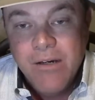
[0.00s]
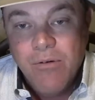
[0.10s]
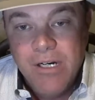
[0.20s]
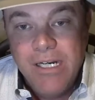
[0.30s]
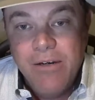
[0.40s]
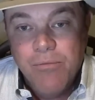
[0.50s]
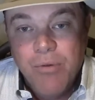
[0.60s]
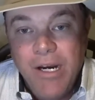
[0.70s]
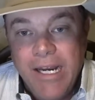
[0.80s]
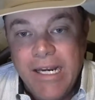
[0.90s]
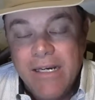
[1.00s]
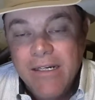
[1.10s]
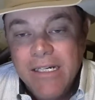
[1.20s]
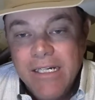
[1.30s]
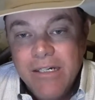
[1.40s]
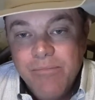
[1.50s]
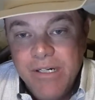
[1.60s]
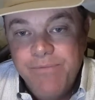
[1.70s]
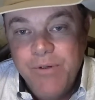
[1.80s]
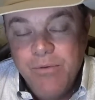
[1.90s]
What'll they bring?
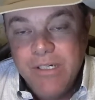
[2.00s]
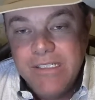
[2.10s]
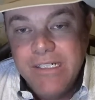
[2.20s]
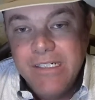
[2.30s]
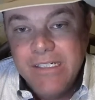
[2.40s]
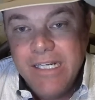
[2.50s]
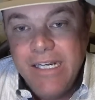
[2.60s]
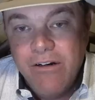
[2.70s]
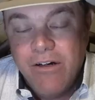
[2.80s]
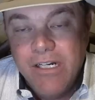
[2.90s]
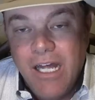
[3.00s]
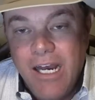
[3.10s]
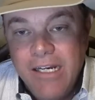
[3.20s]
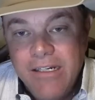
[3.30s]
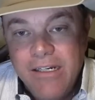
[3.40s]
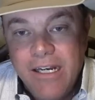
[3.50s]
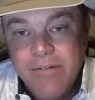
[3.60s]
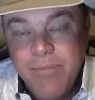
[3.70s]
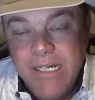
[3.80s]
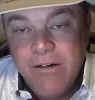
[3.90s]
But if you want to get online
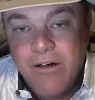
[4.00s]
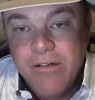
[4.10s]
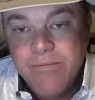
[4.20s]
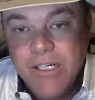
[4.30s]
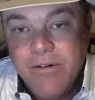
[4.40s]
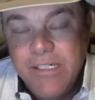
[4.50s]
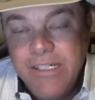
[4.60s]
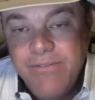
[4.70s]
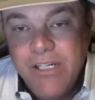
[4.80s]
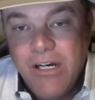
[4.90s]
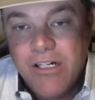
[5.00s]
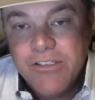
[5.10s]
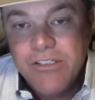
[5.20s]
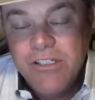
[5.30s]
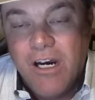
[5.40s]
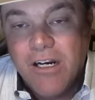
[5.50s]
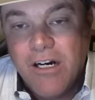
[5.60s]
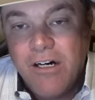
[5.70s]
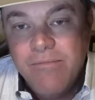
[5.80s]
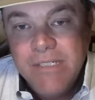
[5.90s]
and bid on them, go to
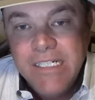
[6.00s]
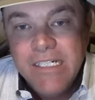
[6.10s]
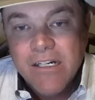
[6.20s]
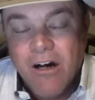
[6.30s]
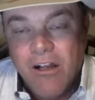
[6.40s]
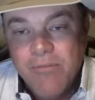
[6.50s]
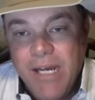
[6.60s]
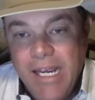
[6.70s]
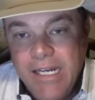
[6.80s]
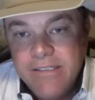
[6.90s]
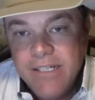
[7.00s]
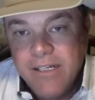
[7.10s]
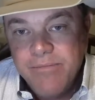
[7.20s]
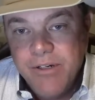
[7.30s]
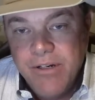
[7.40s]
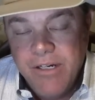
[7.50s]
dvauction.com. Call them ahead, tell them you're